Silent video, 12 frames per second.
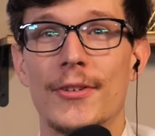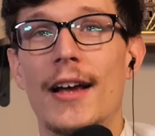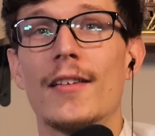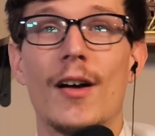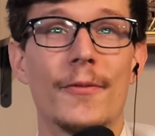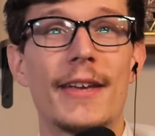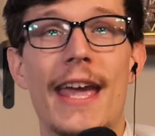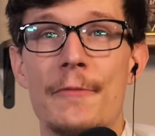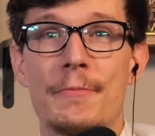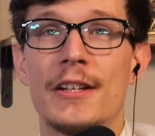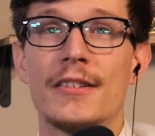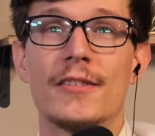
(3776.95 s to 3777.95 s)
I love
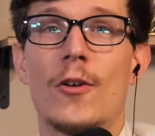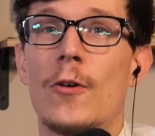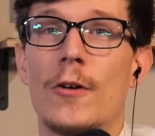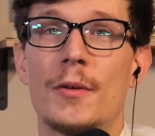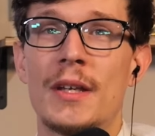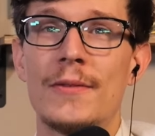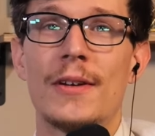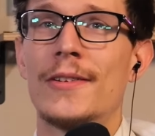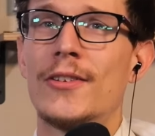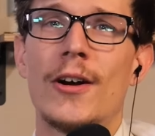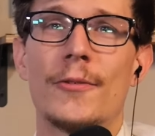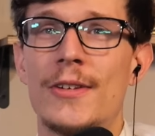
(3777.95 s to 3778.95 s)
camping, or even if
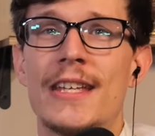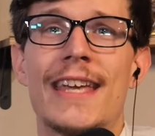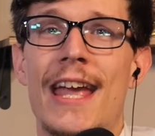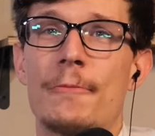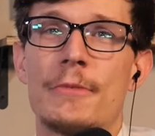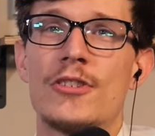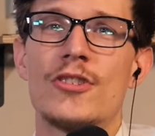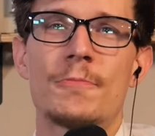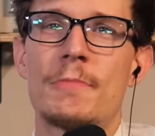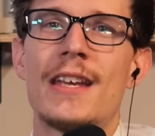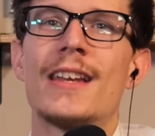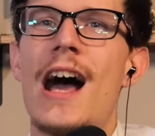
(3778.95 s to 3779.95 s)
it's RV camping, just
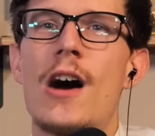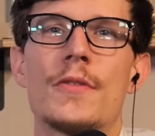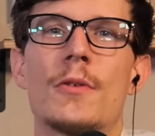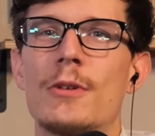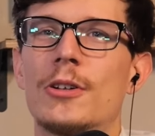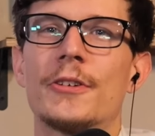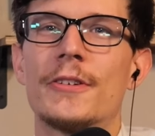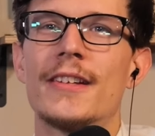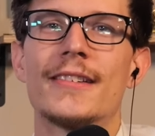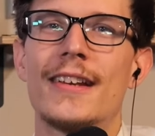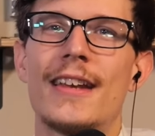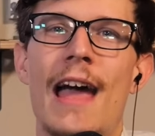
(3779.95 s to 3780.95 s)
being out in the
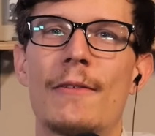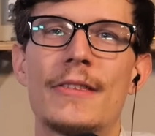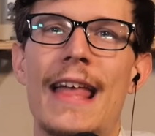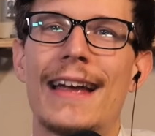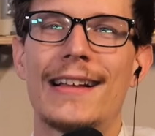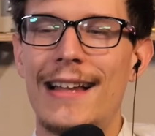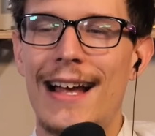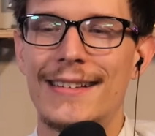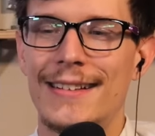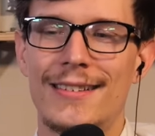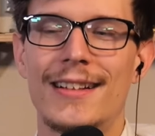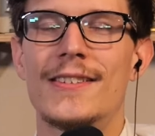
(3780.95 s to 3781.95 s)
wilderness and having that
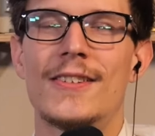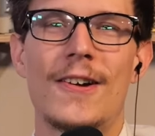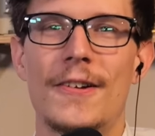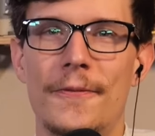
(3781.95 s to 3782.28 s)
classic, let's start